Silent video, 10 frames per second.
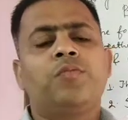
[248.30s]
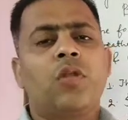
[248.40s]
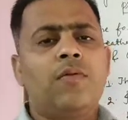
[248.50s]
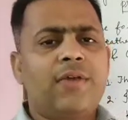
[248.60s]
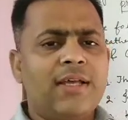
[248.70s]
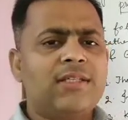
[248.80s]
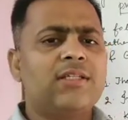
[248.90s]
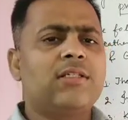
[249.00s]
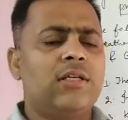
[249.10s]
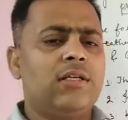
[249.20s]
of
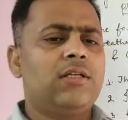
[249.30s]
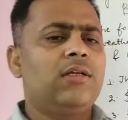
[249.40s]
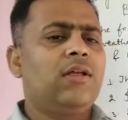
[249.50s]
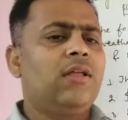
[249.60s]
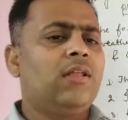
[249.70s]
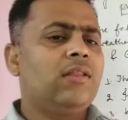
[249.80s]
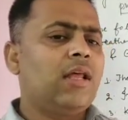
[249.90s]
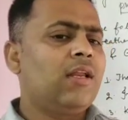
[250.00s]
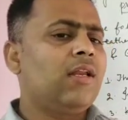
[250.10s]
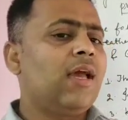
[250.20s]
gaseous state,
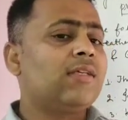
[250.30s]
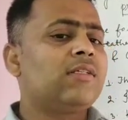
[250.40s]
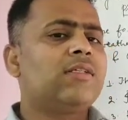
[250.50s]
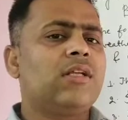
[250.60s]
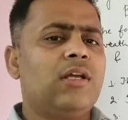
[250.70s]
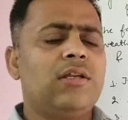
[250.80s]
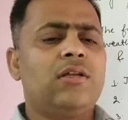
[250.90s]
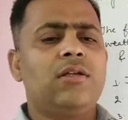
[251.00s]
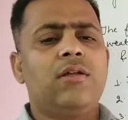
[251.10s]
then in gaseous state